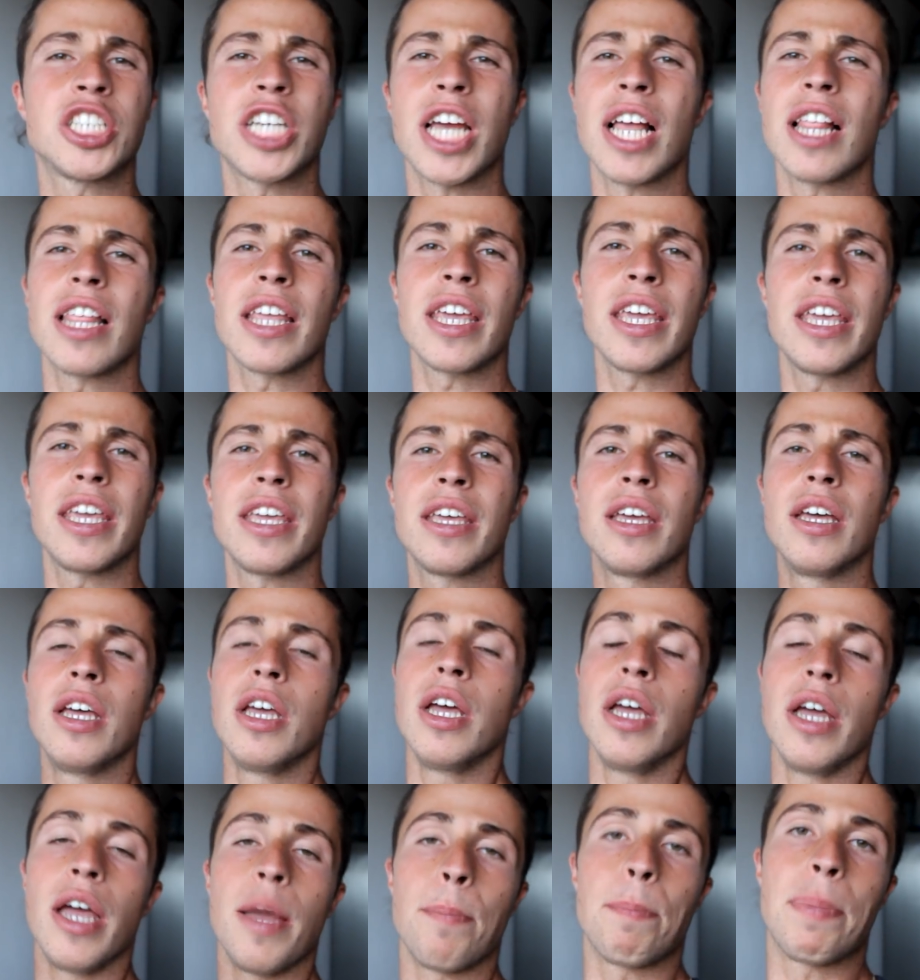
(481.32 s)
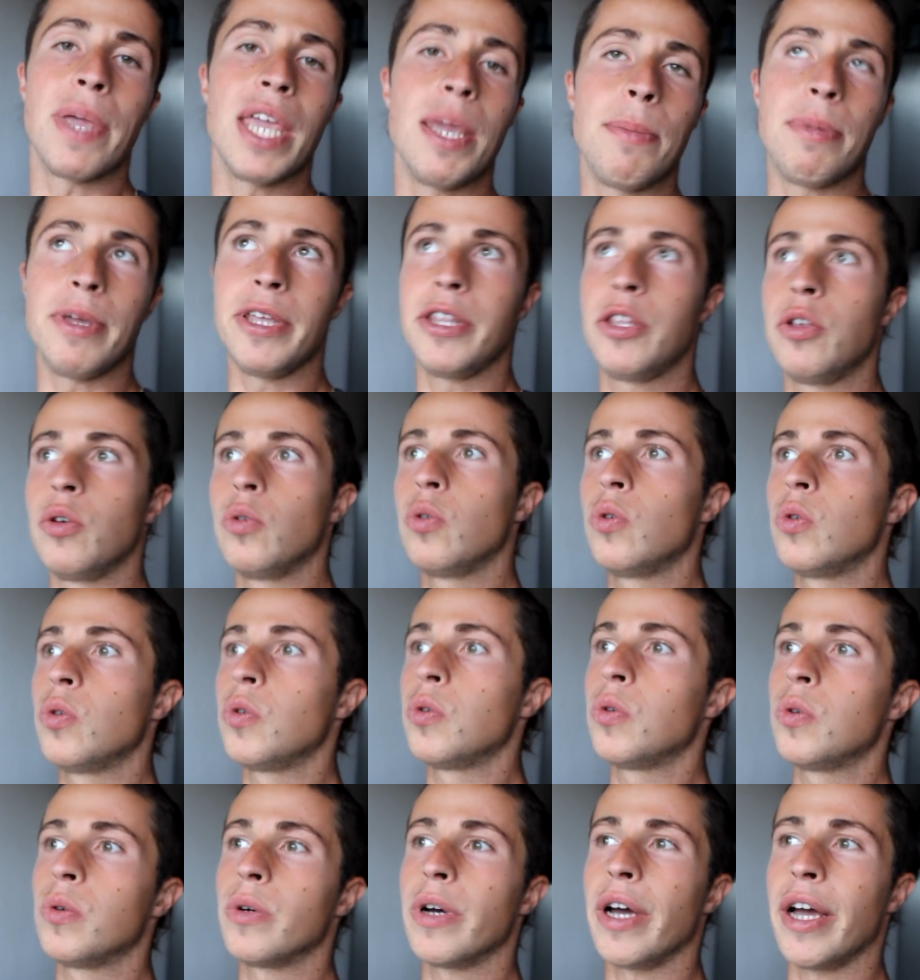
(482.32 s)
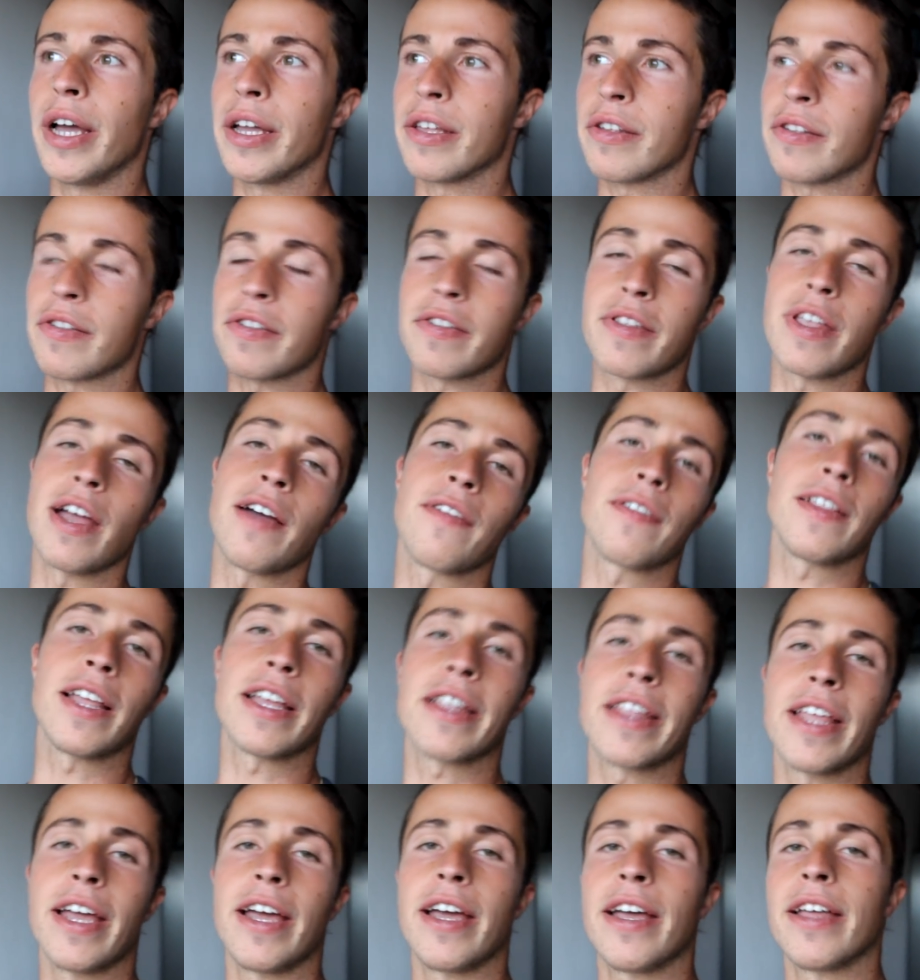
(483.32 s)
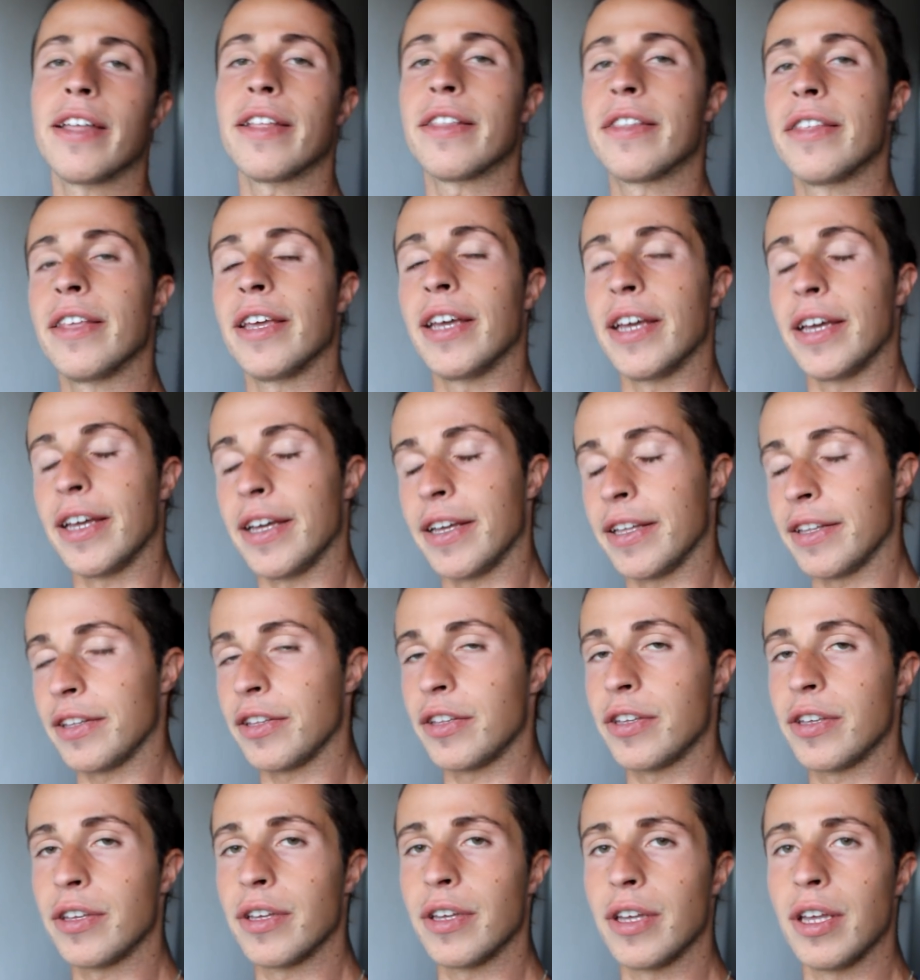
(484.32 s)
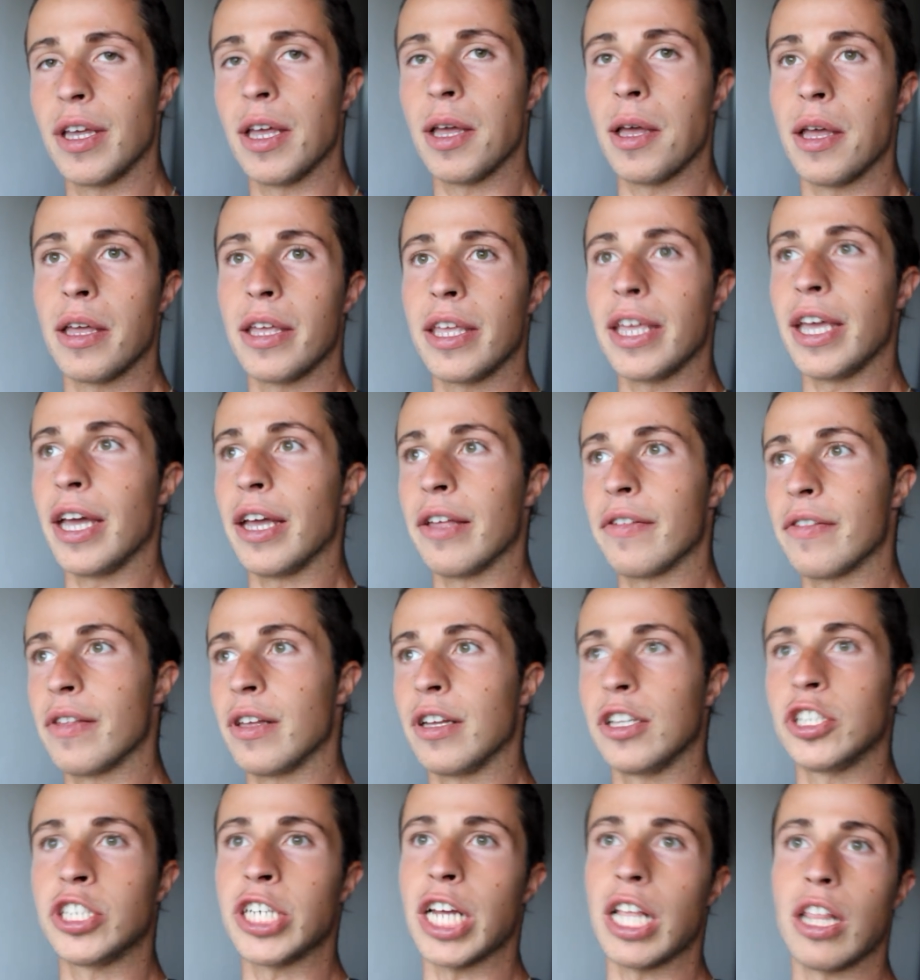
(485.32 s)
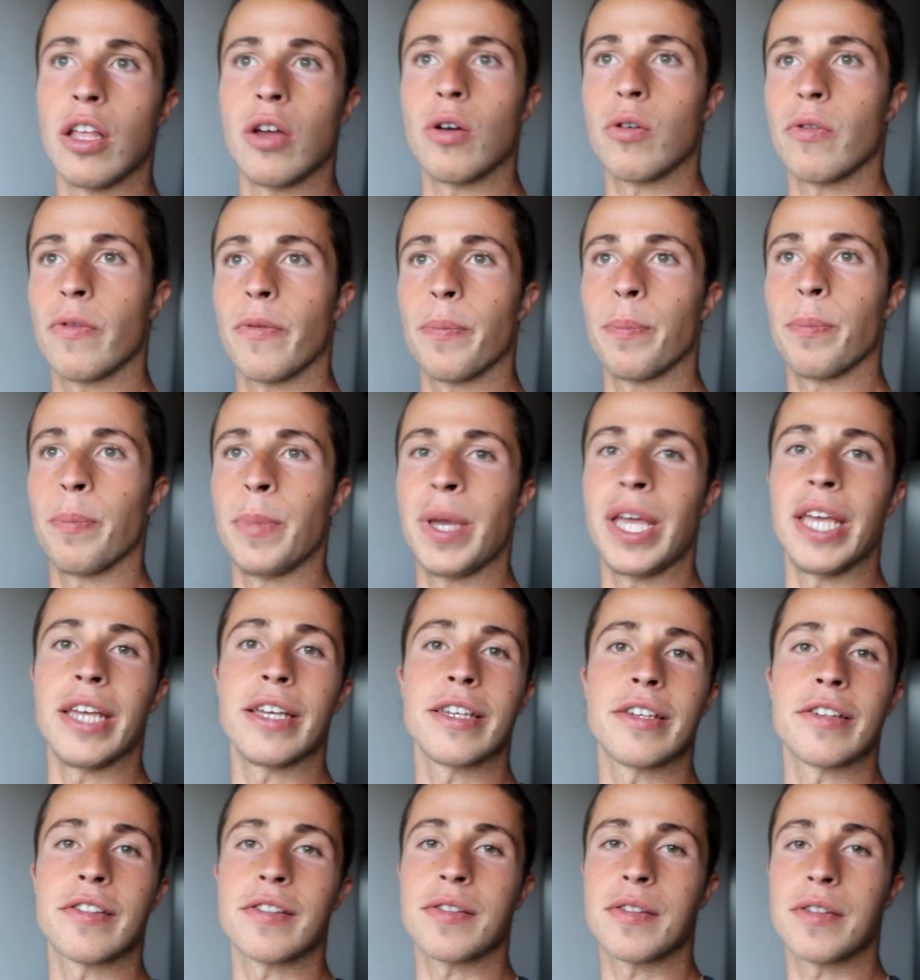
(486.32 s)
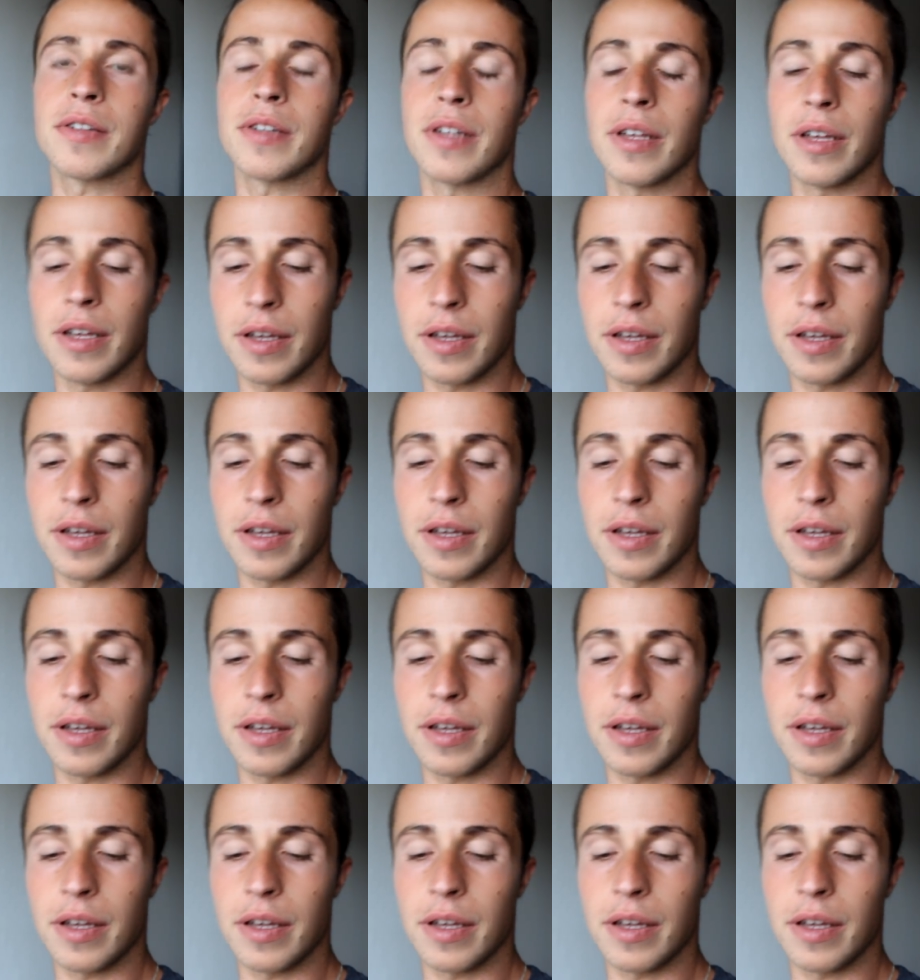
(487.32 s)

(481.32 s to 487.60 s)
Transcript: jelly, PB2 and stuff like that, and yeah, the Jell-O mix.